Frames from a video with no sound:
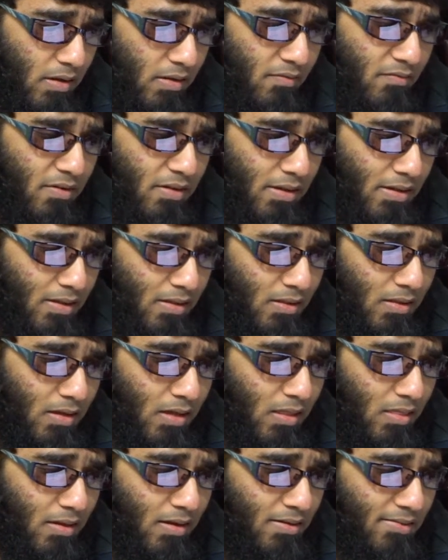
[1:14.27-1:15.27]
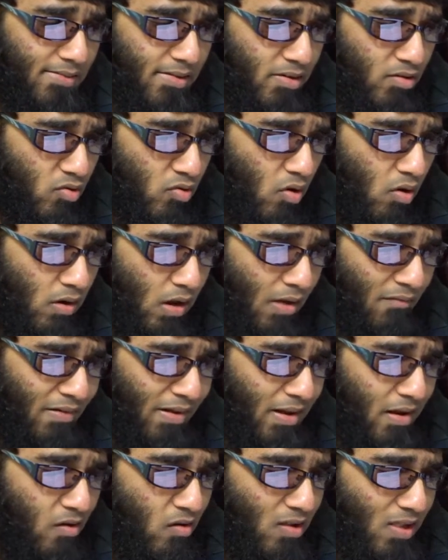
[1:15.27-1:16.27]
even he his country do not have
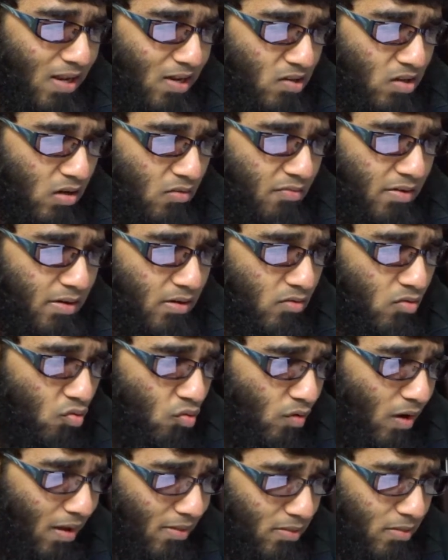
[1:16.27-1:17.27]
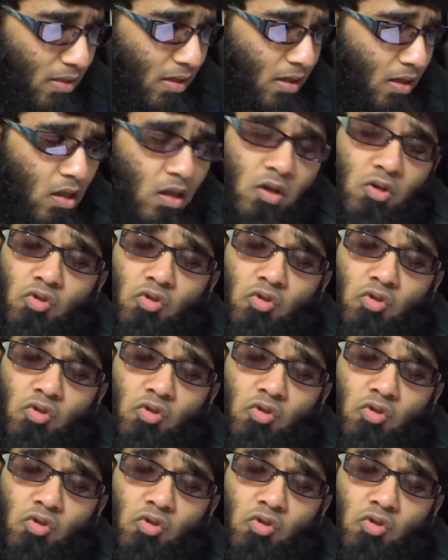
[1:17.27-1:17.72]
any relation with U S A.